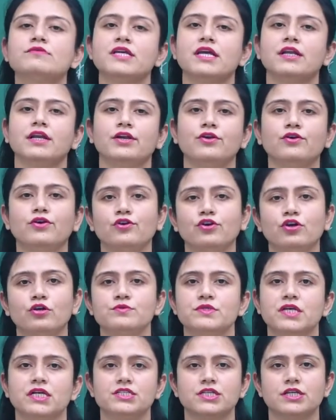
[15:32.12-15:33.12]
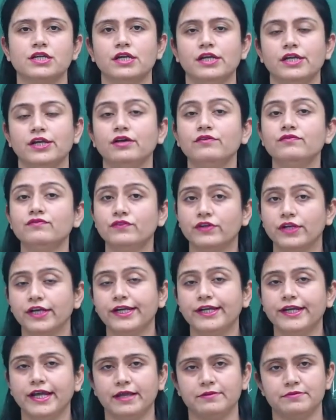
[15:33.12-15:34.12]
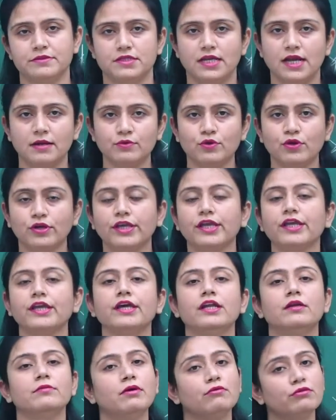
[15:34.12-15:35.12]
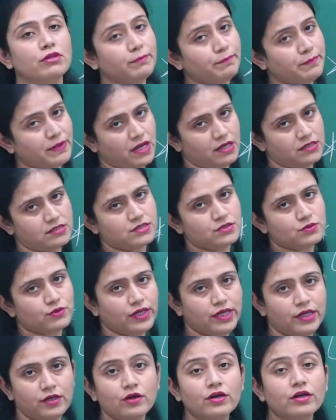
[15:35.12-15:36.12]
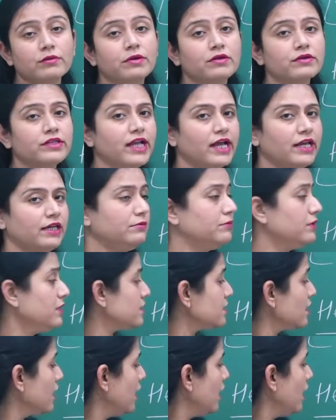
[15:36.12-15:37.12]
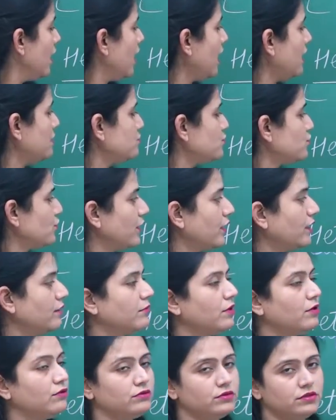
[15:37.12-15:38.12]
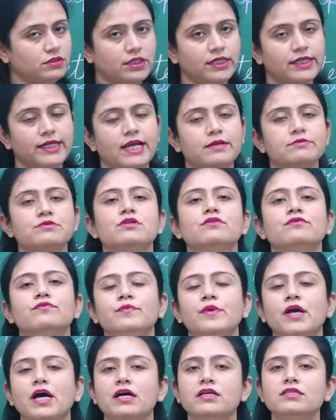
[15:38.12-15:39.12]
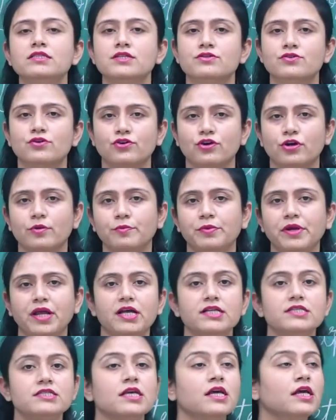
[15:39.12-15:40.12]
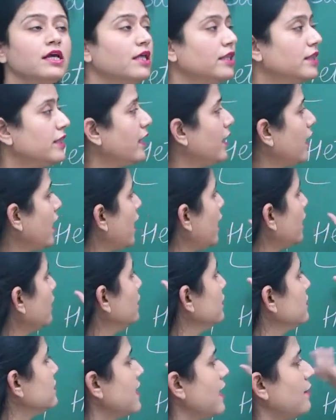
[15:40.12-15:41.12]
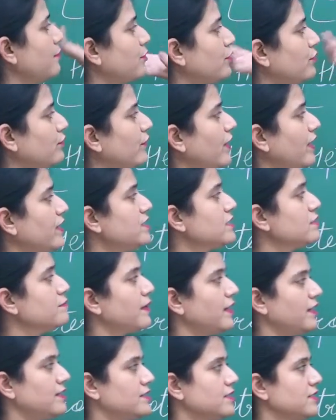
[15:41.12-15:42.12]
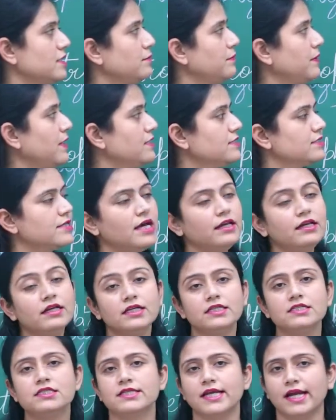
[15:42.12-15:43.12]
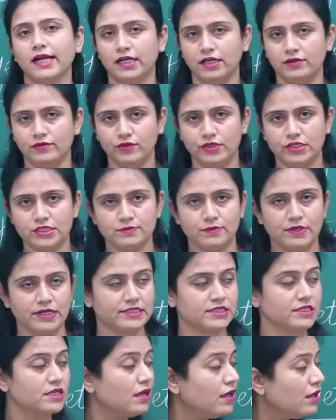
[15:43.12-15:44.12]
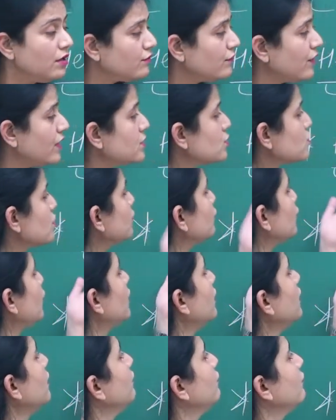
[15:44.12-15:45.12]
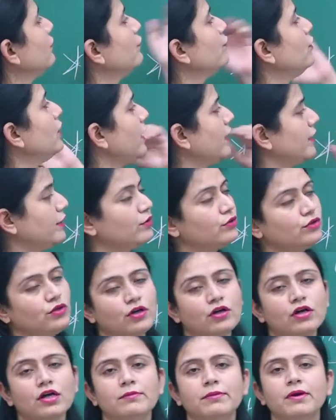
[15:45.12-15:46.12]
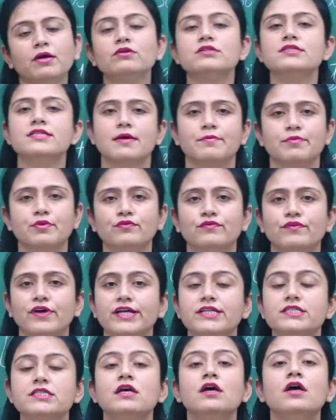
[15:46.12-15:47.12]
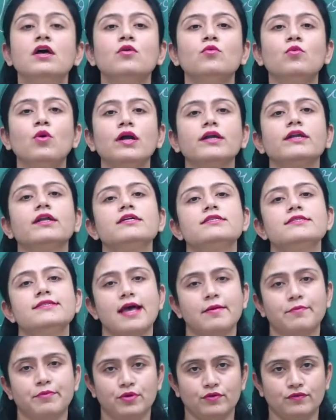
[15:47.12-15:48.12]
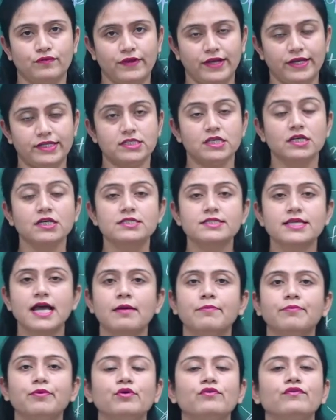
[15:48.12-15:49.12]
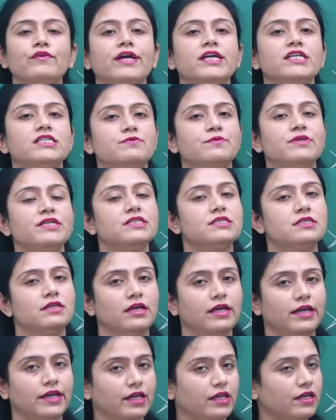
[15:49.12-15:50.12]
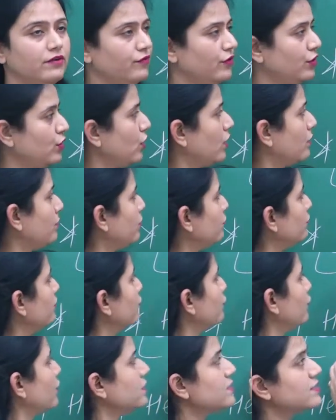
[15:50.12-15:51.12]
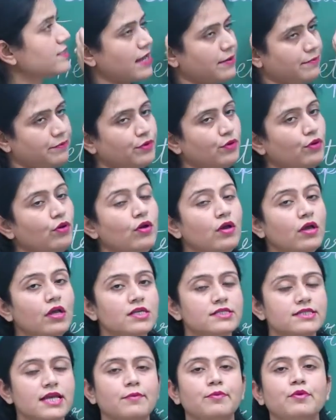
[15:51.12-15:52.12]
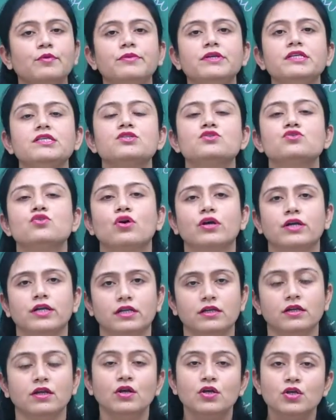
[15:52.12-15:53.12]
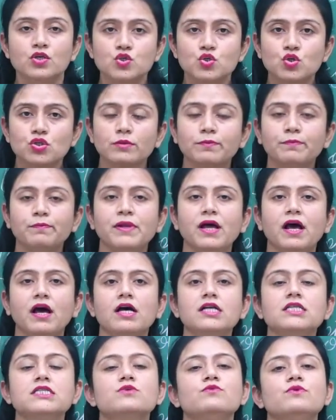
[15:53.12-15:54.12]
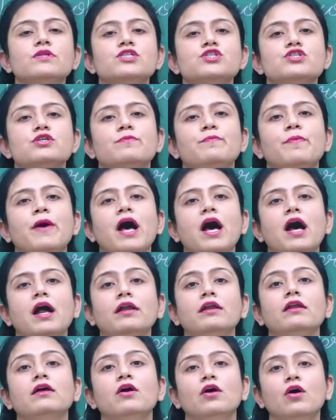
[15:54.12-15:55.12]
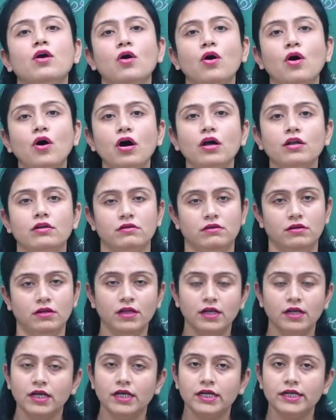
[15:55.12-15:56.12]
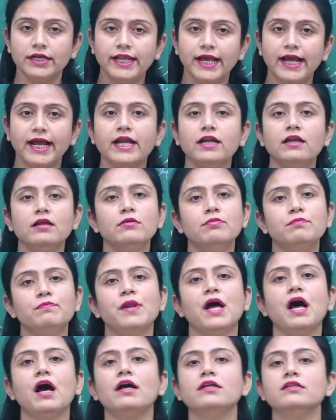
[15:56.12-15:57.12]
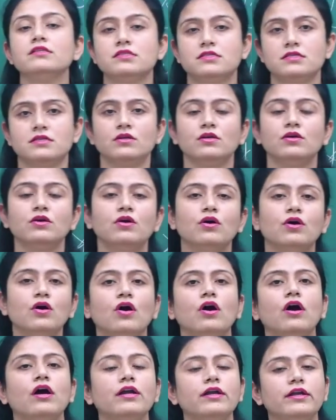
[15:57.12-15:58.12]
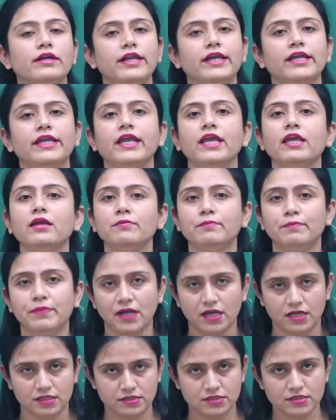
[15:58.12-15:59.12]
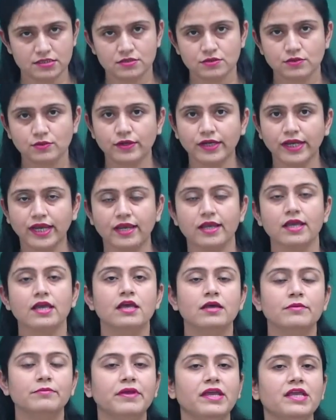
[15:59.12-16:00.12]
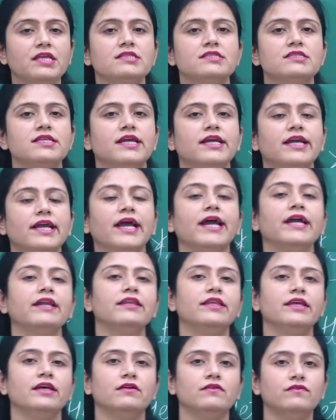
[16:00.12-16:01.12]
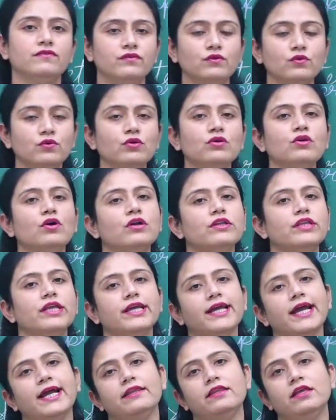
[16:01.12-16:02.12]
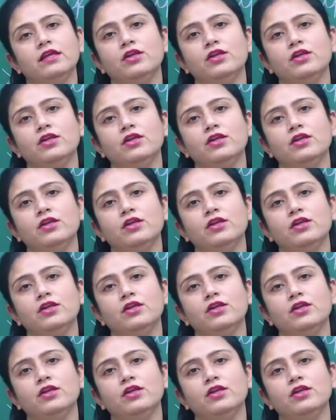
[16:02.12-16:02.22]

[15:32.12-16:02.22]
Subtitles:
and heterotrophs are generally of three types. I am talking here about the plants, okay, not about the animals. I am talking about three types of plants, heterotroph plants. They are saprophytes, parasitic plants, and insectivorous plants. First of all, we would like to talk about saprophytes. What are saprophytes? Saprophytes means, here if you talk about the word sapro means rotten. So the plants which depend on dead plants or decaying plants, okay, means they get their food or they get their